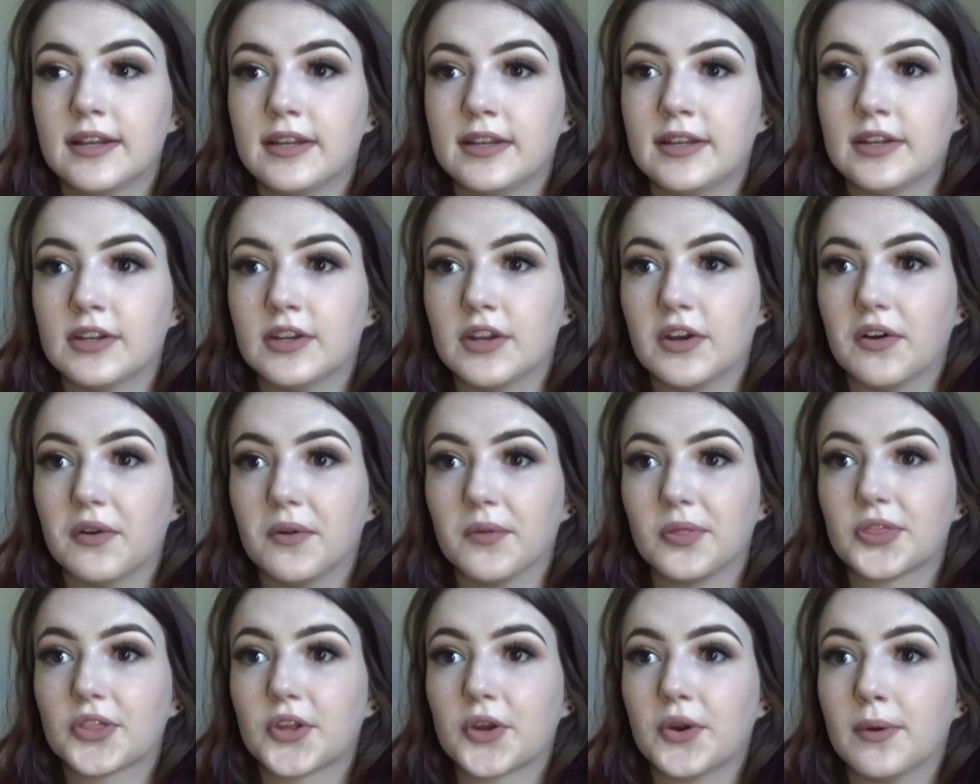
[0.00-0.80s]
you
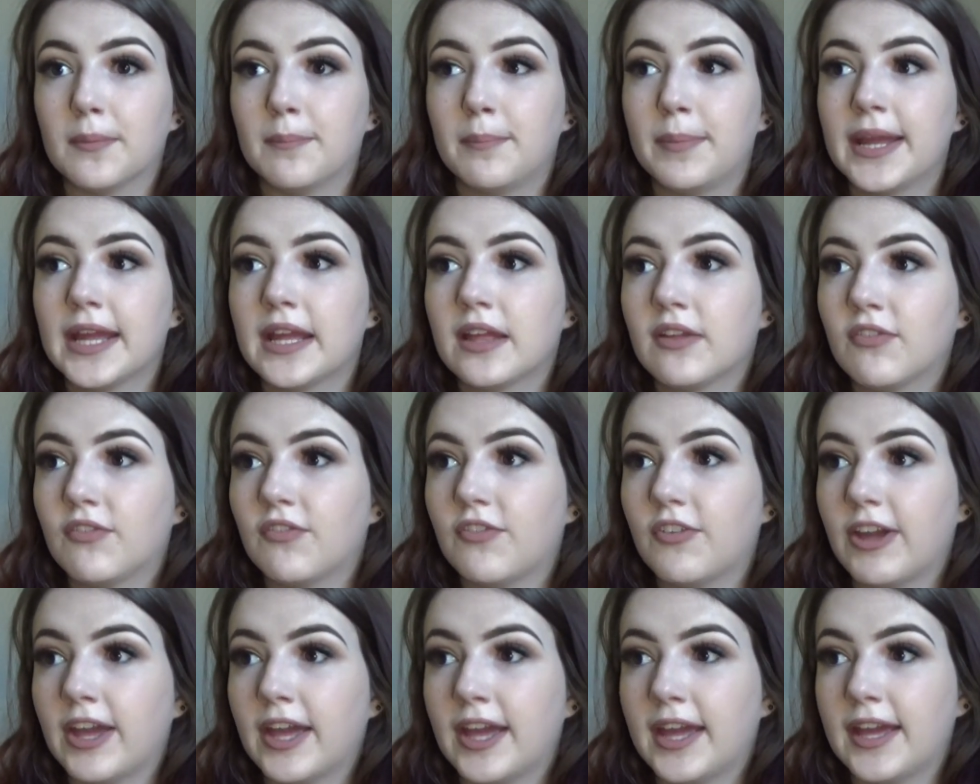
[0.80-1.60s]
know, throw a big
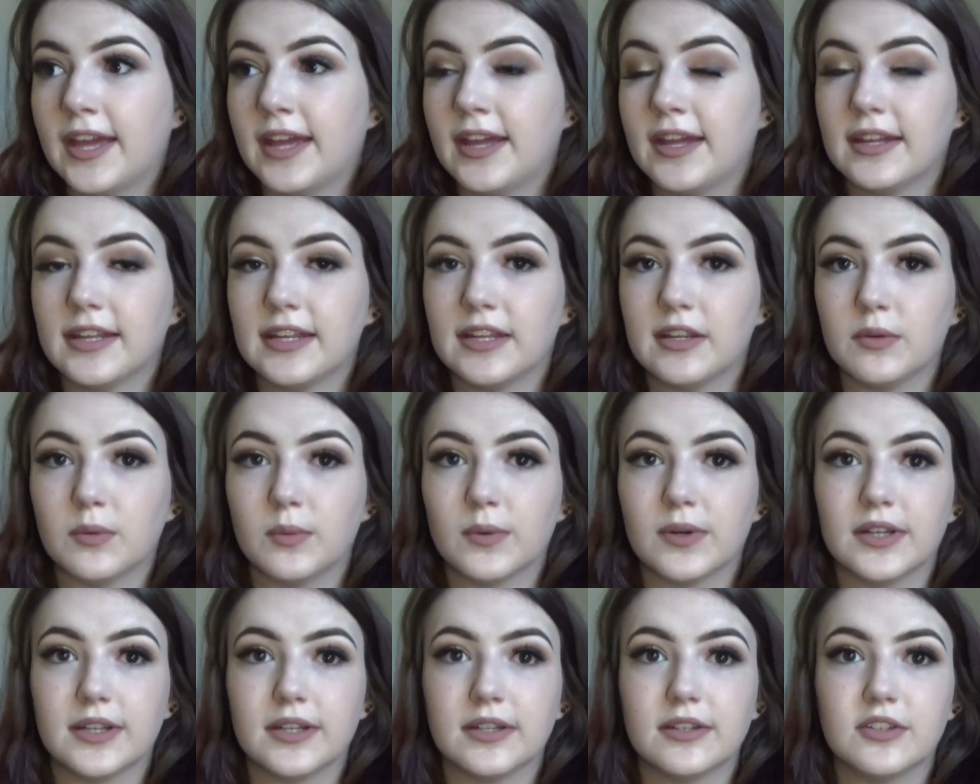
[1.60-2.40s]
fit, he
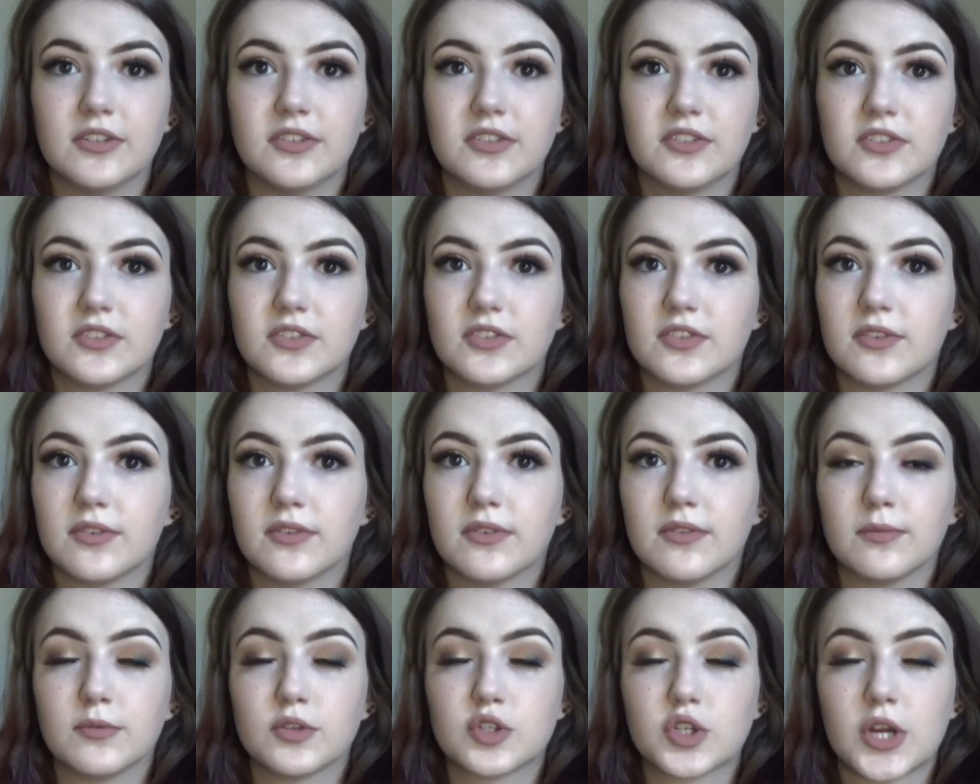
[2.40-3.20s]
would
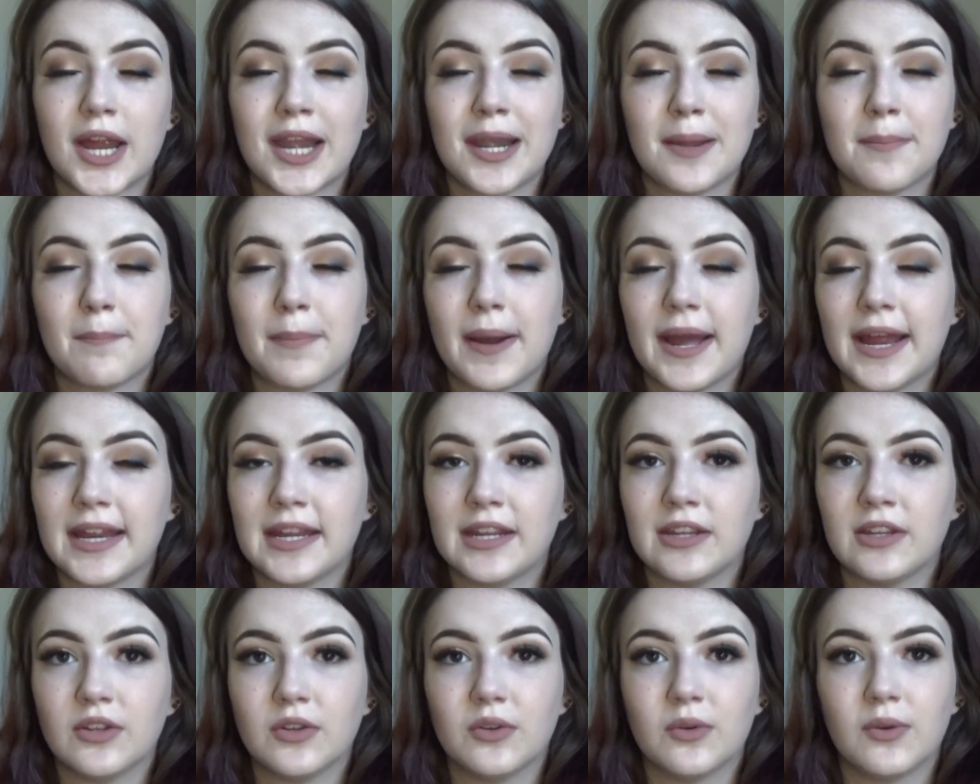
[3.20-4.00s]
try to
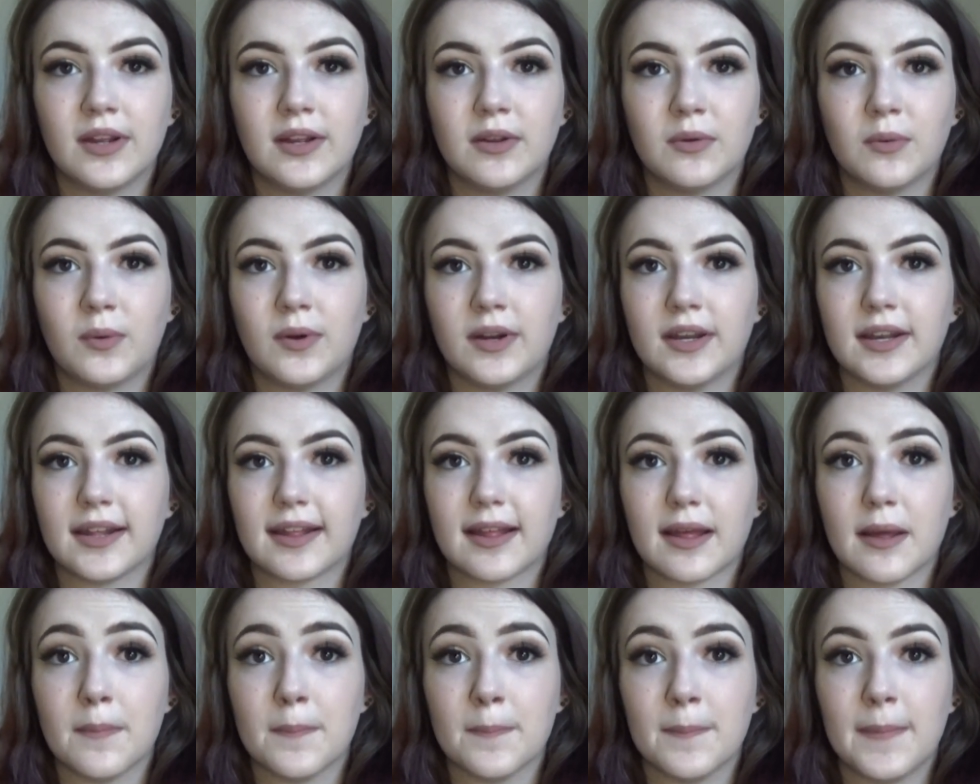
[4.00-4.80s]
bite you. It
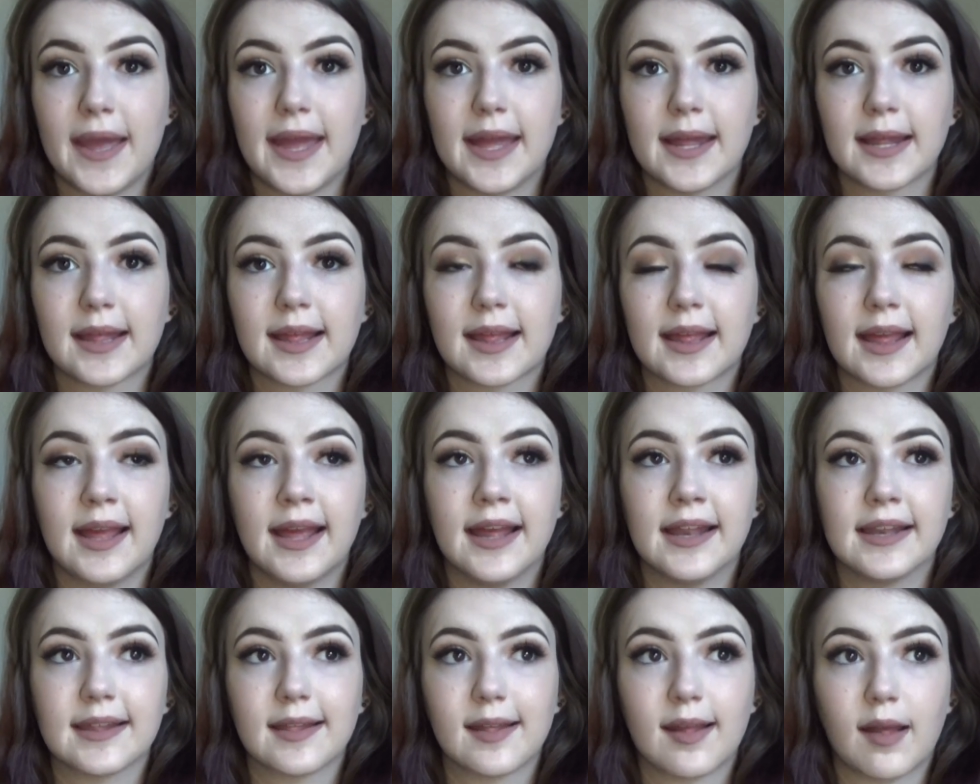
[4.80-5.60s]
was a mess.
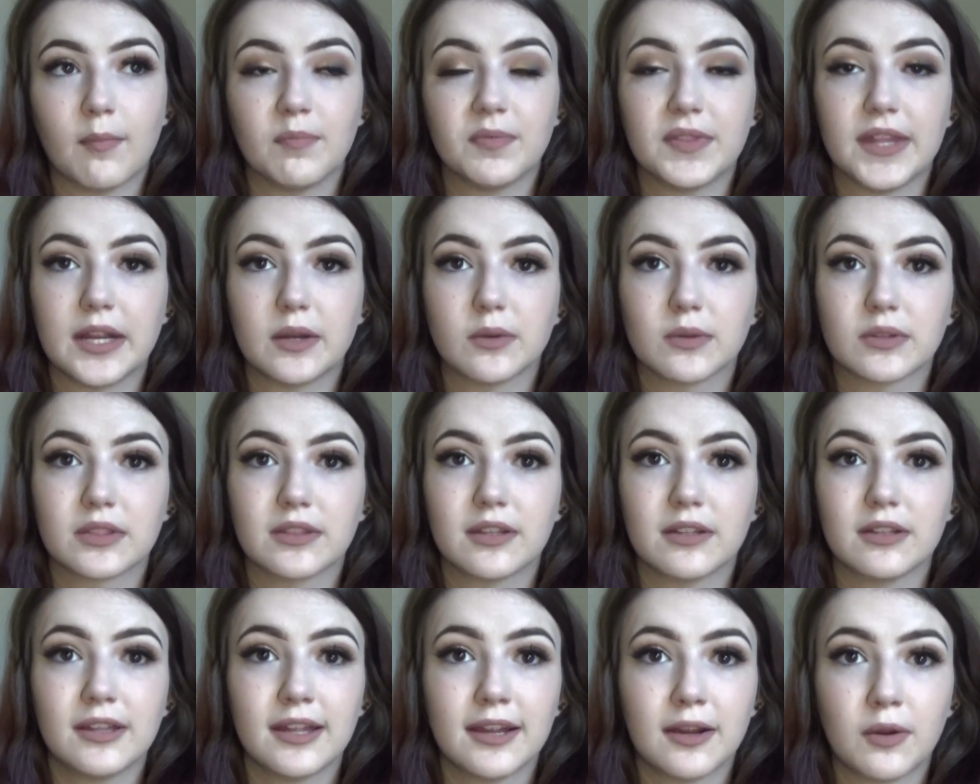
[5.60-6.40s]
And same thing with
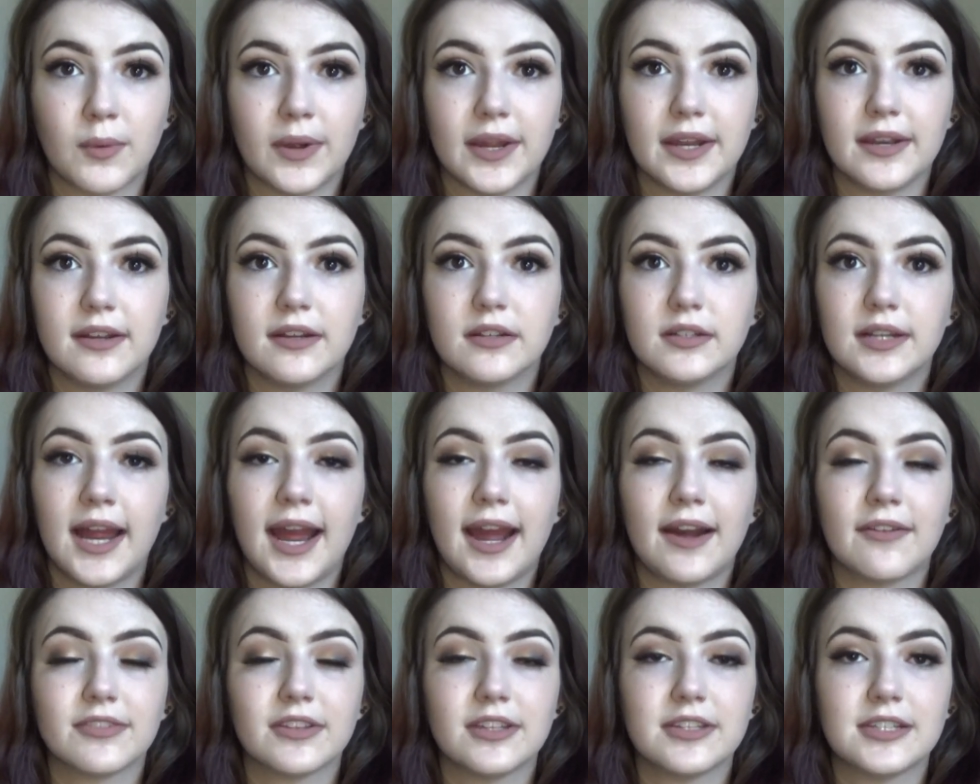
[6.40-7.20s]
the liquid.
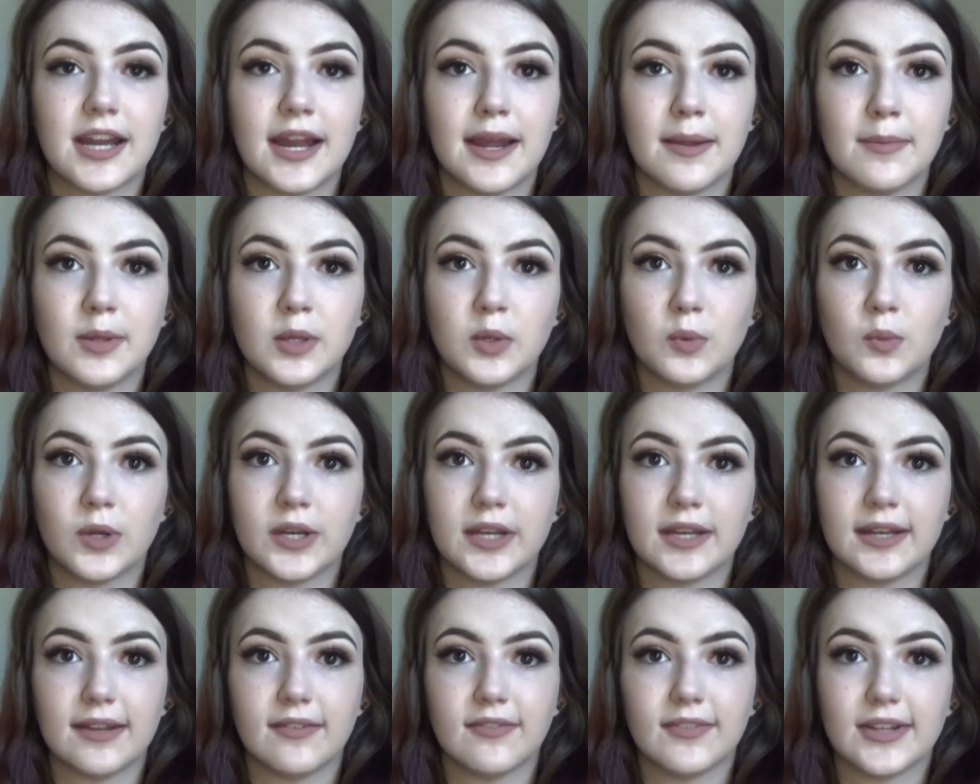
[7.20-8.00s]
Half the time you
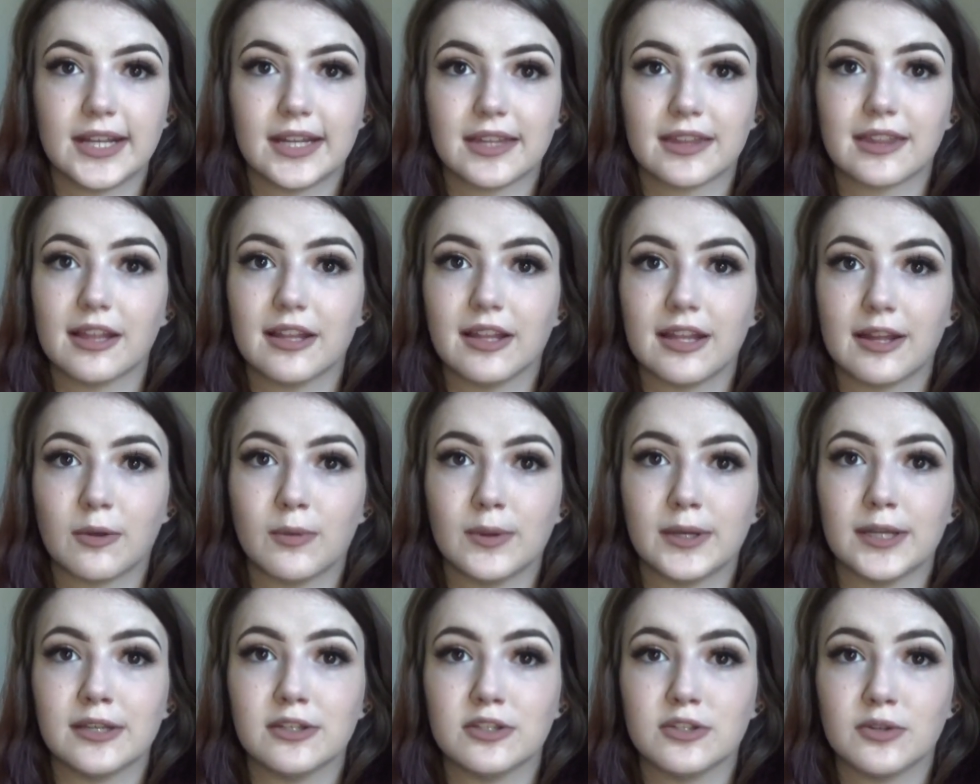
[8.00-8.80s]
wouldn't even get the
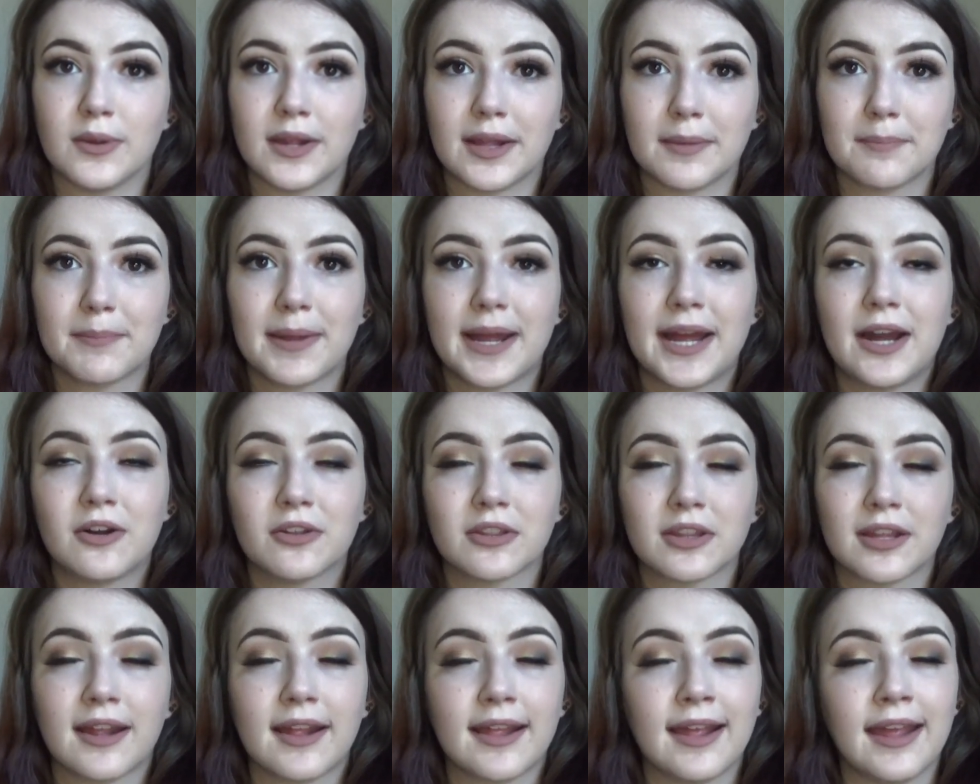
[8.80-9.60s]
liquid into his
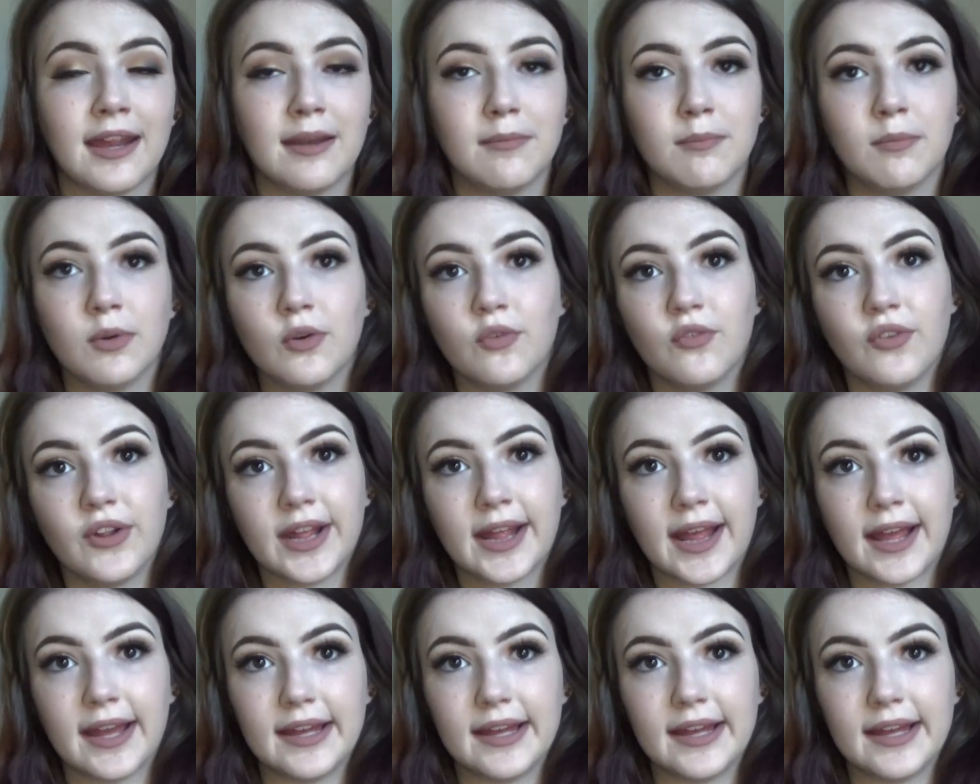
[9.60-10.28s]
mouth because he'd move his